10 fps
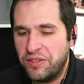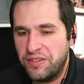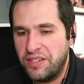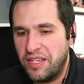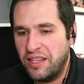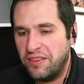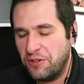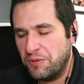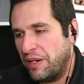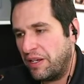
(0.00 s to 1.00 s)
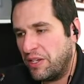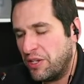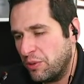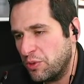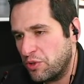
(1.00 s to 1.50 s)
can see that there's been a
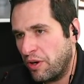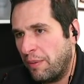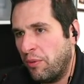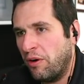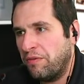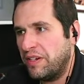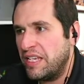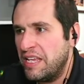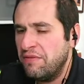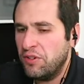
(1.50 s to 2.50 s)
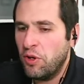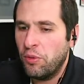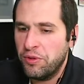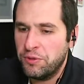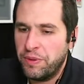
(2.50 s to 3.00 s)
huge drop off. And even
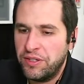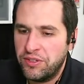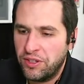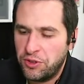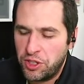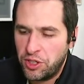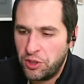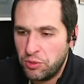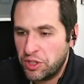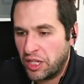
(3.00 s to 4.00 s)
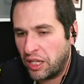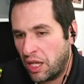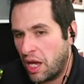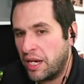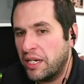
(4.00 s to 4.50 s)
though there's been such a huge
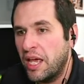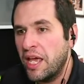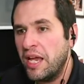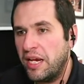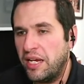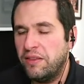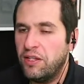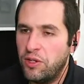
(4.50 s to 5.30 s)
decline in the